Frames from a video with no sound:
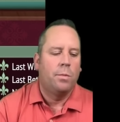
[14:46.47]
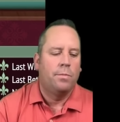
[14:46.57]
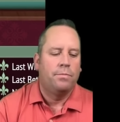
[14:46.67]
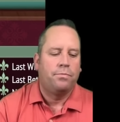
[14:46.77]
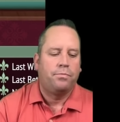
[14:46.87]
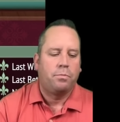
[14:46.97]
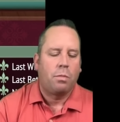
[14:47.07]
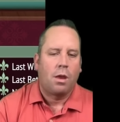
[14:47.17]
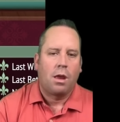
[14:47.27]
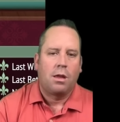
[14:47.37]

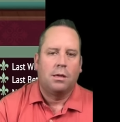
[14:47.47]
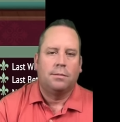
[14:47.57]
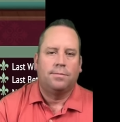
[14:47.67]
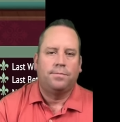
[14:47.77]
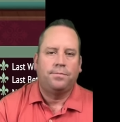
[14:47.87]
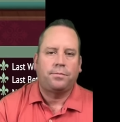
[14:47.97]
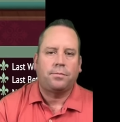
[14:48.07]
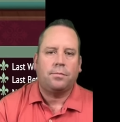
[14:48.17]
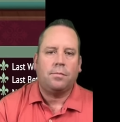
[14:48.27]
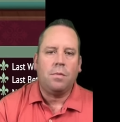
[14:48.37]

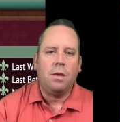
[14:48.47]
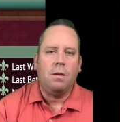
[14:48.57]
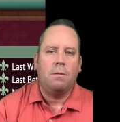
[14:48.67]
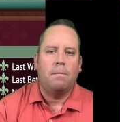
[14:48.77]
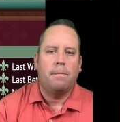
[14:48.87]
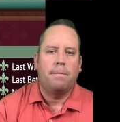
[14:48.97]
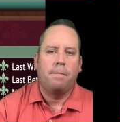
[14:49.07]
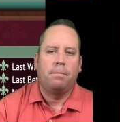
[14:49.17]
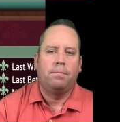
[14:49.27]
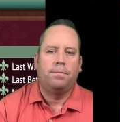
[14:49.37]

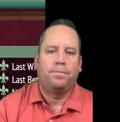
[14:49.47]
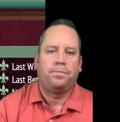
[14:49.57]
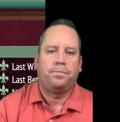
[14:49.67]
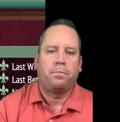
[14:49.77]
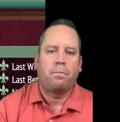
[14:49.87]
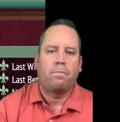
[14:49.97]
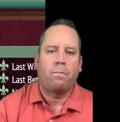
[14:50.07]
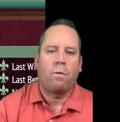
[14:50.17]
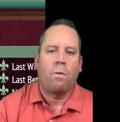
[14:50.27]
[no speech]